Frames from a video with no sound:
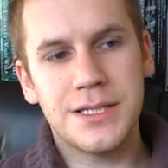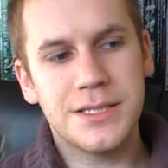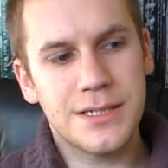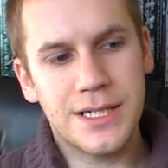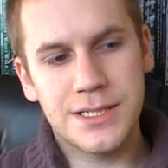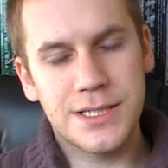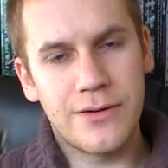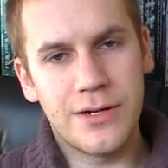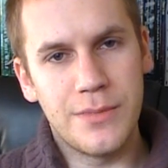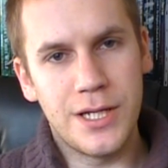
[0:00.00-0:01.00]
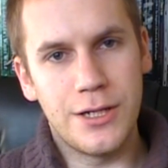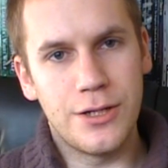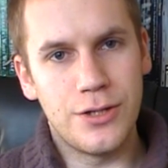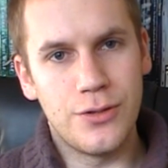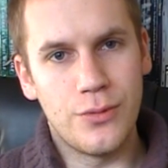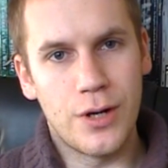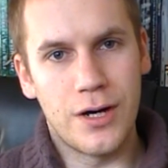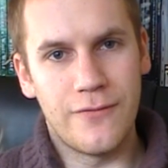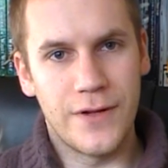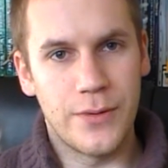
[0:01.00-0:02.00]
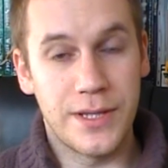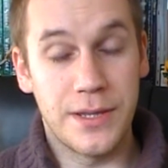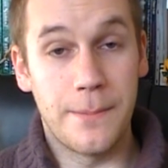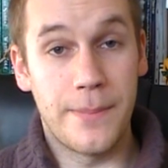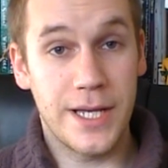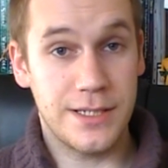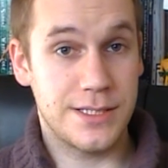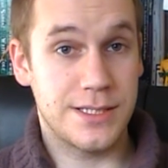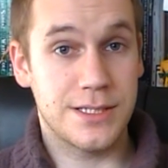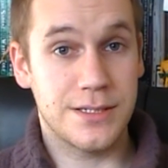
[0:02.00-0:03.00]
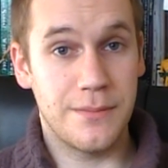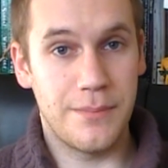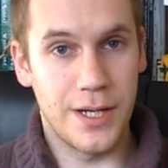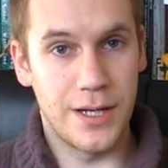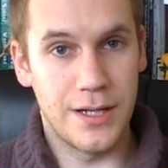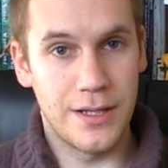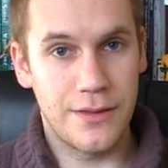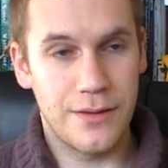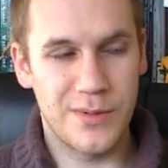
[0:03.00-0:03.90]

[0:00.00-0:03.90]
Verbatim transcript: doesn't necessarily mean you are following the best path,